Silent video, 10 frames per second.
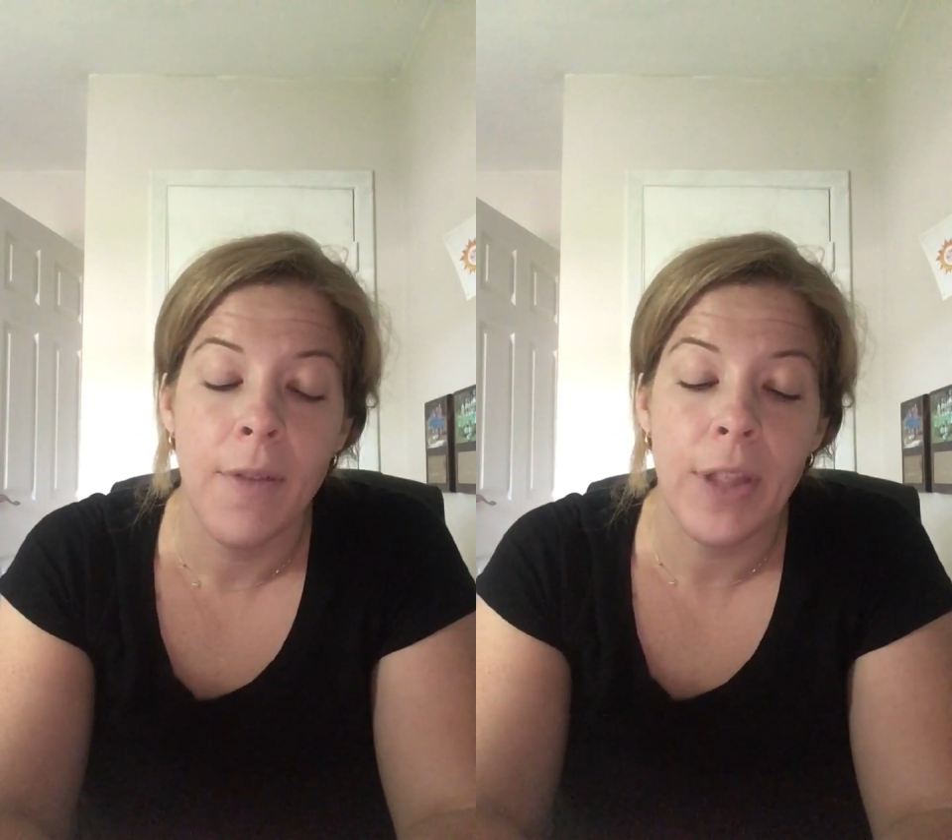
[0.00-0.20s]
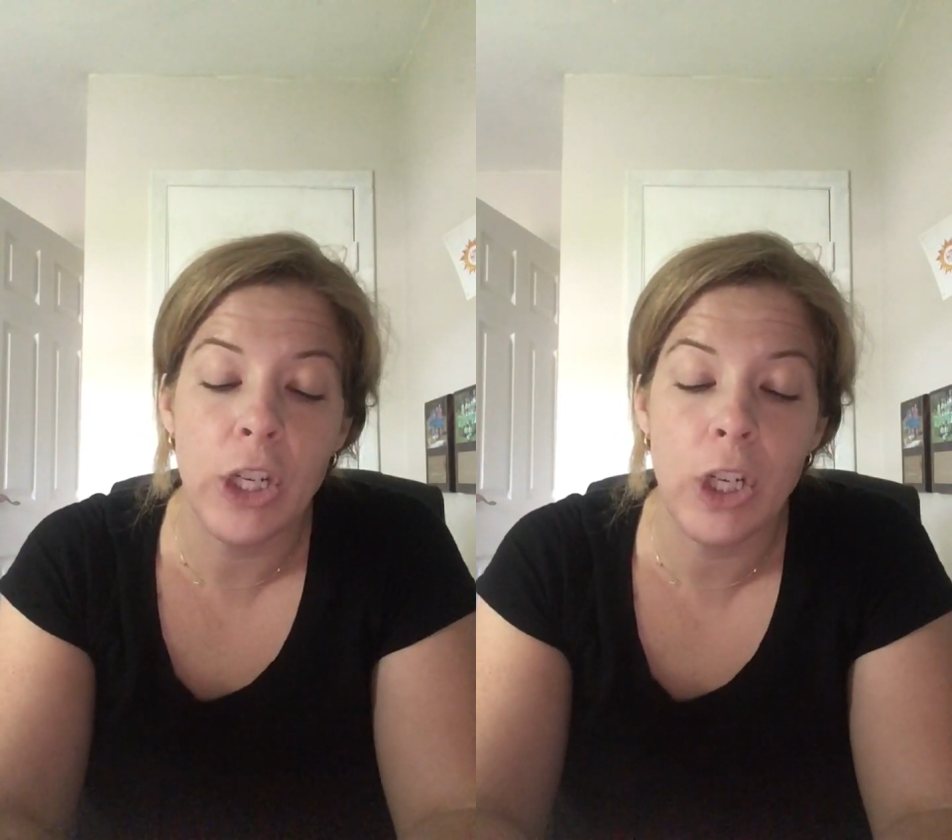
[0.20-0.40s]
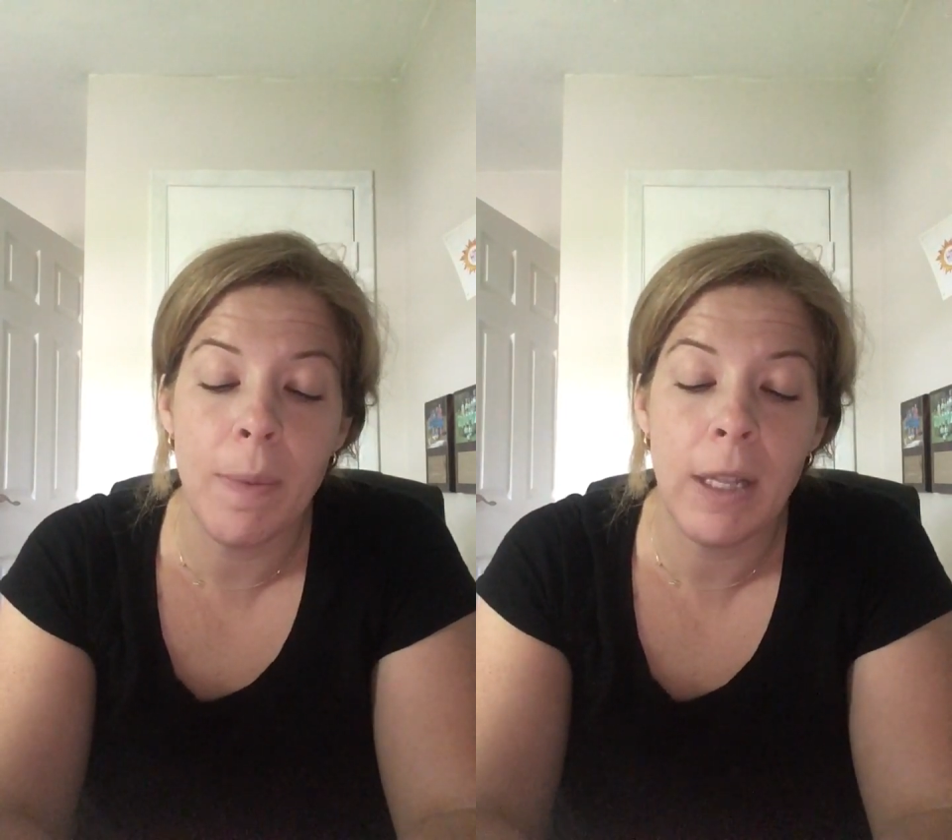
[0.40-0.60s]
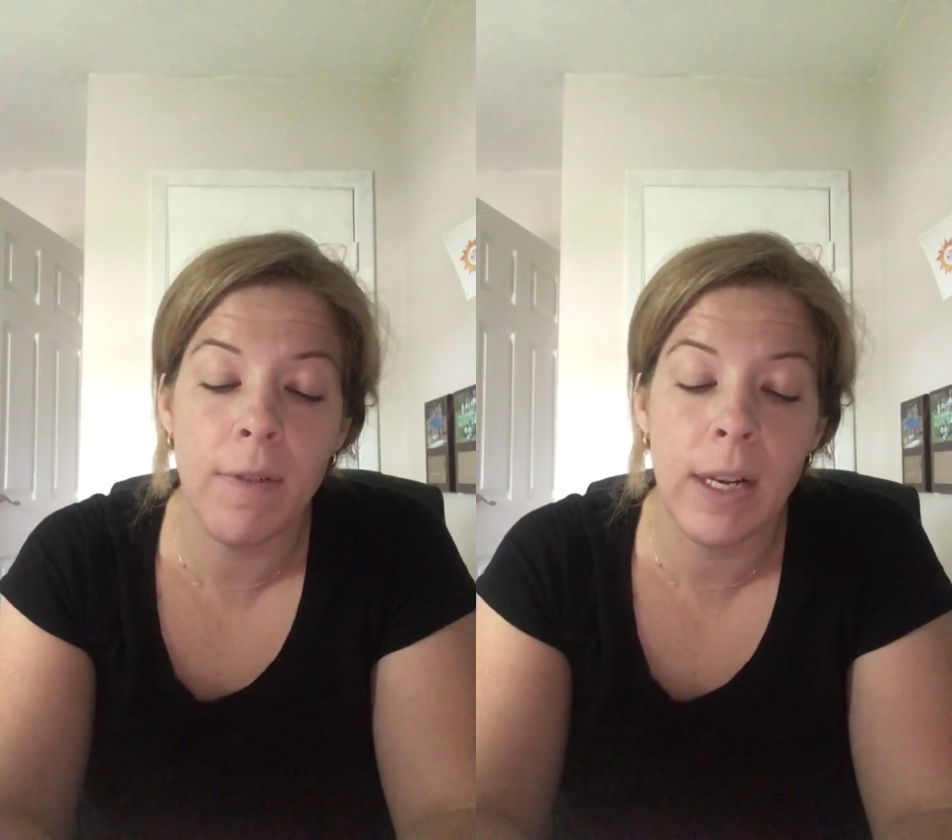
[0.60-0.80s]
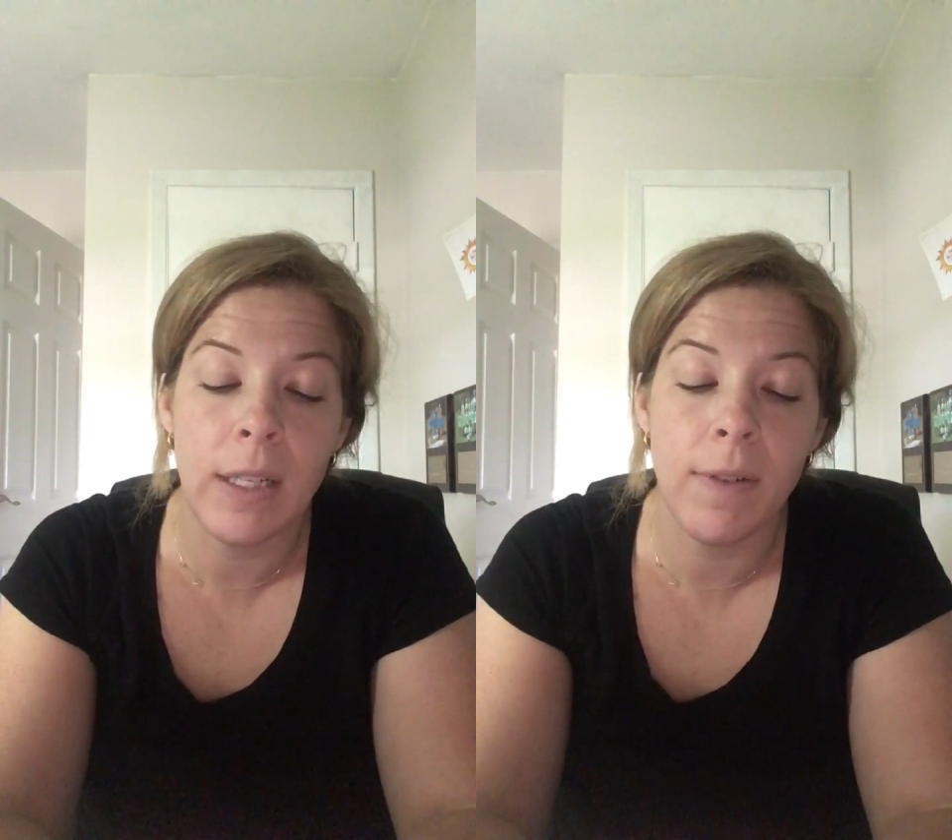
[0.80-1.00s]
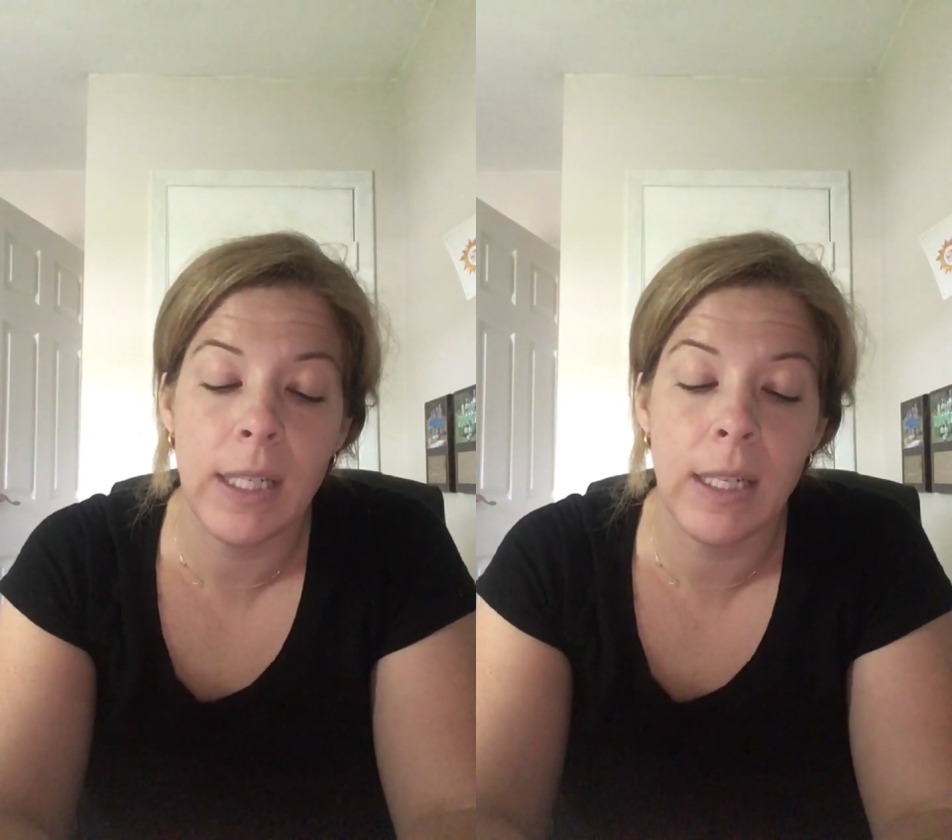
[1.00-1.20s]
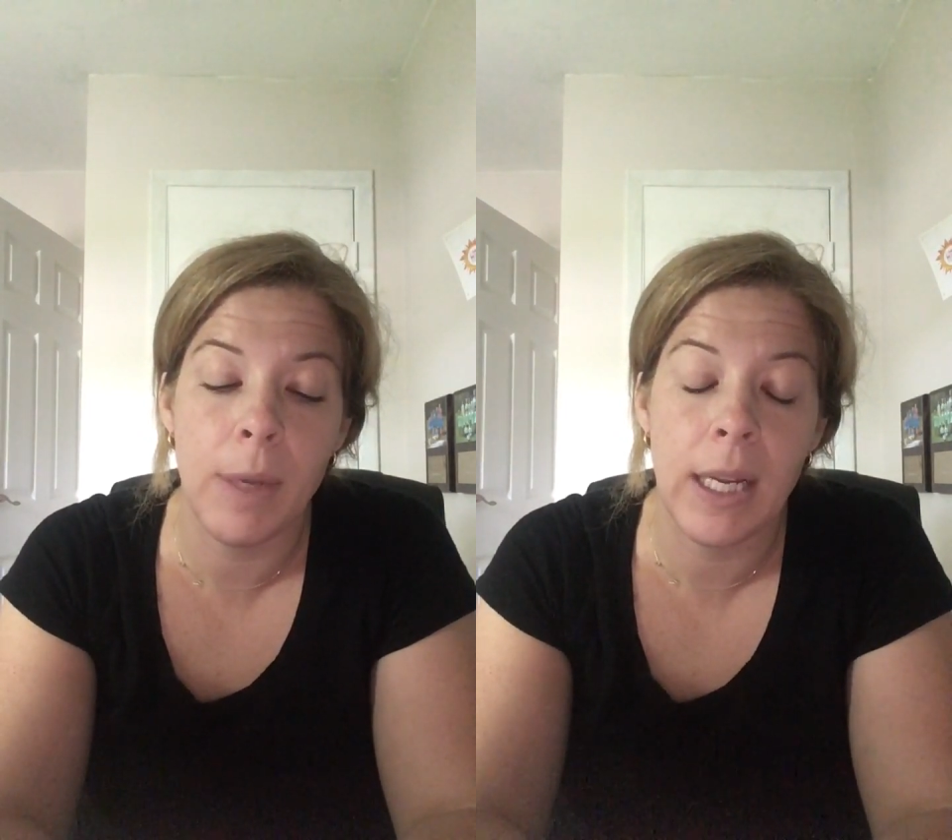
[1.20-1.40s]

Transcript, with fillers: that she made the rest of us seem